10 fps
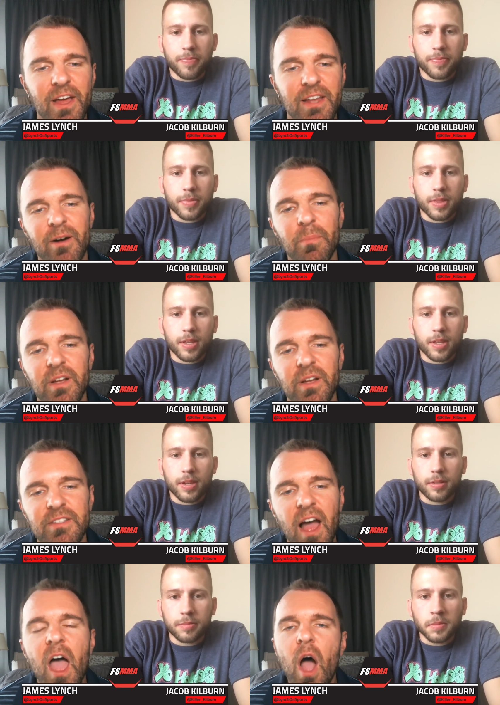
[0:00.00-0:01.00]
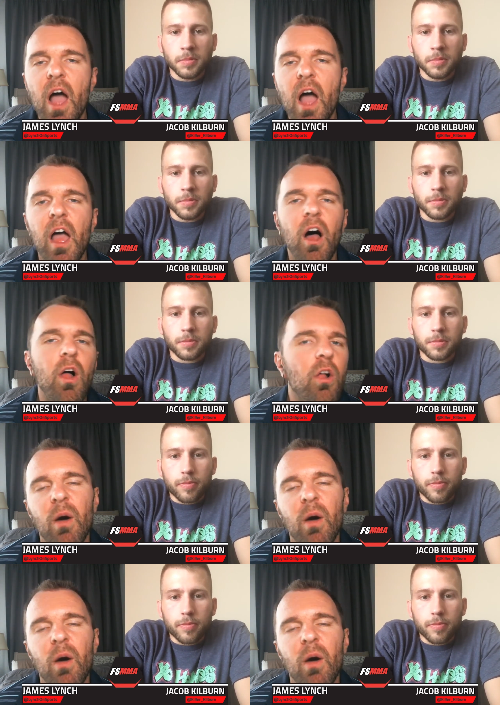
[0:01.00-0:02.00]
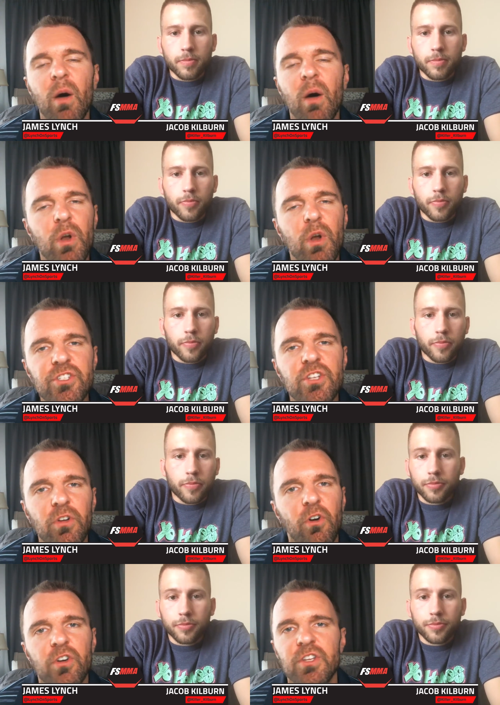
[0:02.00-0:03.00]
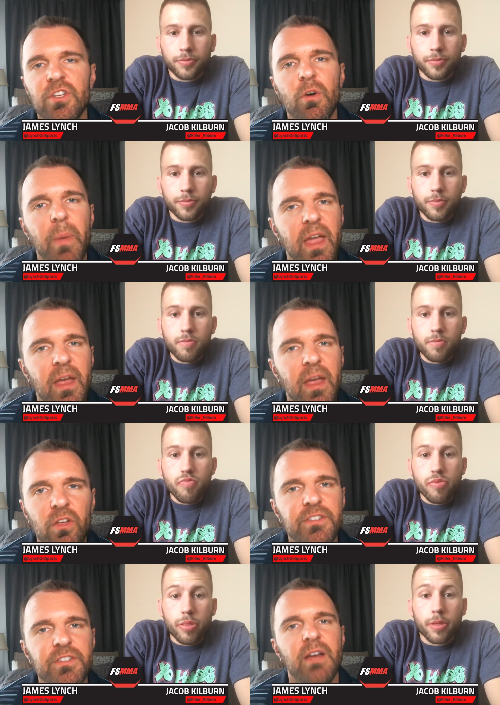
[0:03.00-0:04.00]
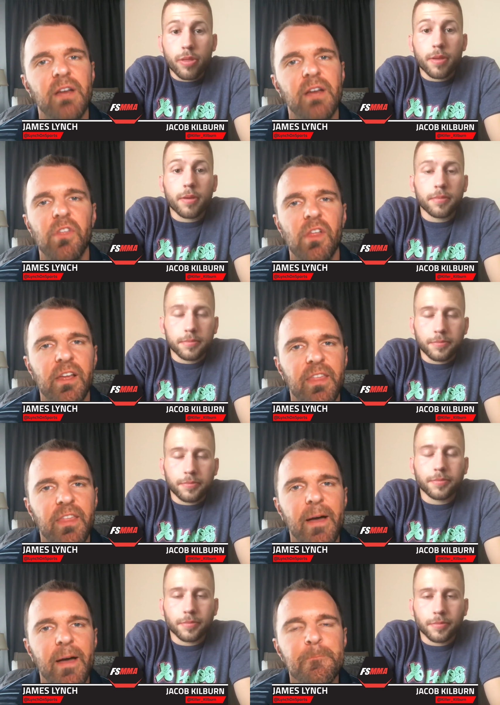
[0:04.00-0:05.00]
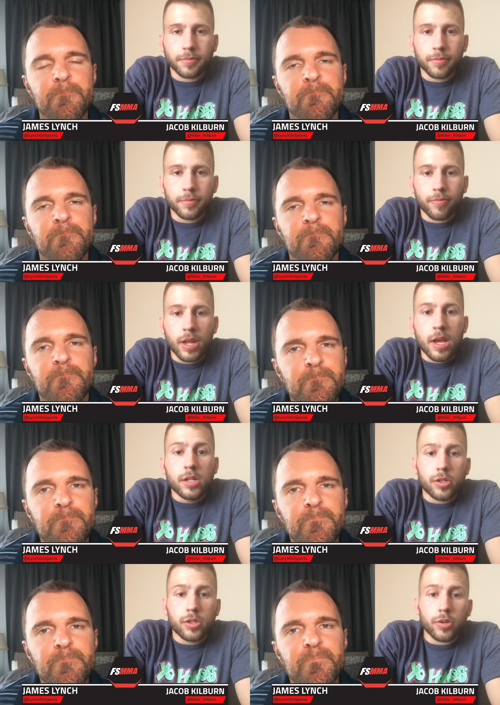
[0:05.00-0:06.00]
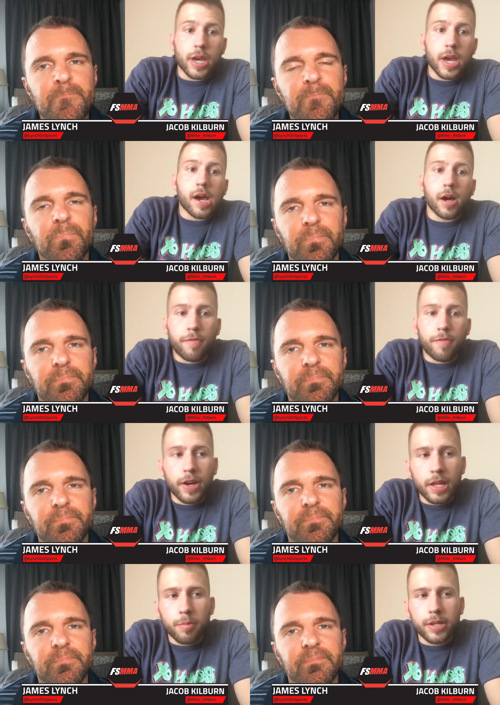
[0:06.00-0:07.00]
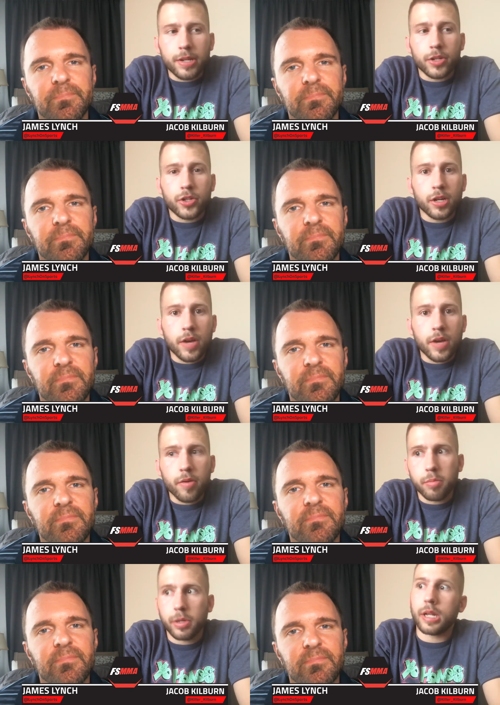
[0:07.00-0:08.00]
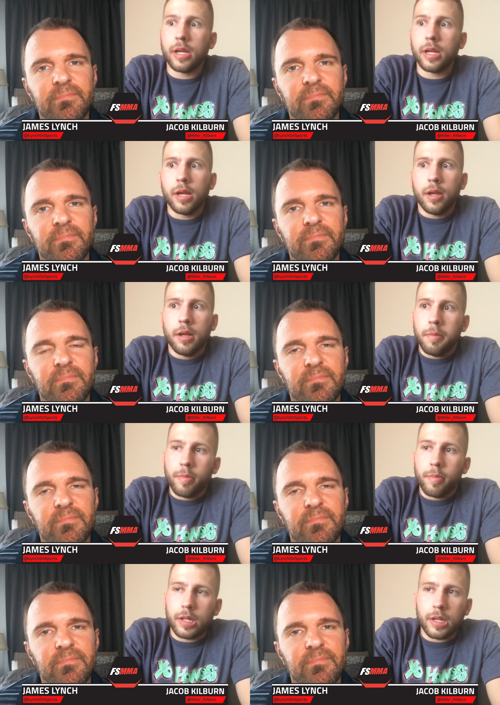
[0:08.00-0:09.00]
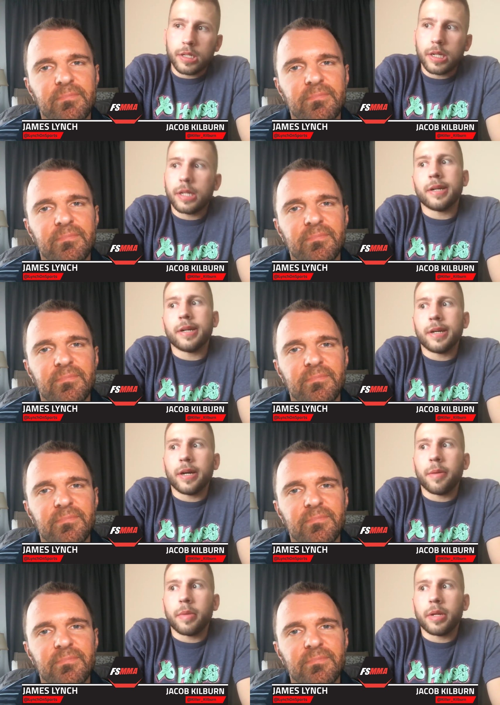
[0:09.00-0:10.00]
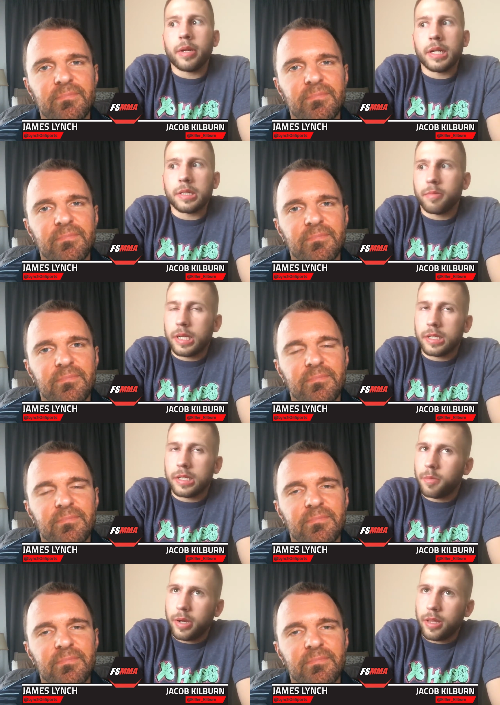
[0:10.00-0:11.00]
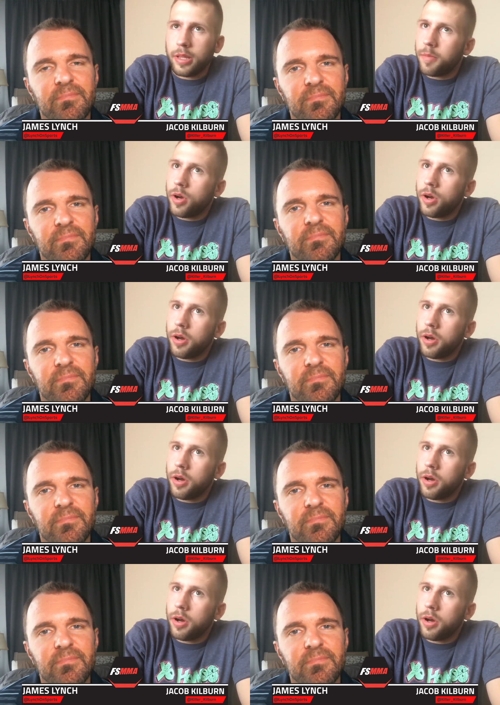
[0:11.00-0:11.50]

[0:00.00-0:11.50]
Speaker 1: that down. But along with fighting, what else do you do for a living as far as paying bills and everything like that?
Speaker 2: So yeah, fighting pays a chunk of it, but It doesn't pay them all.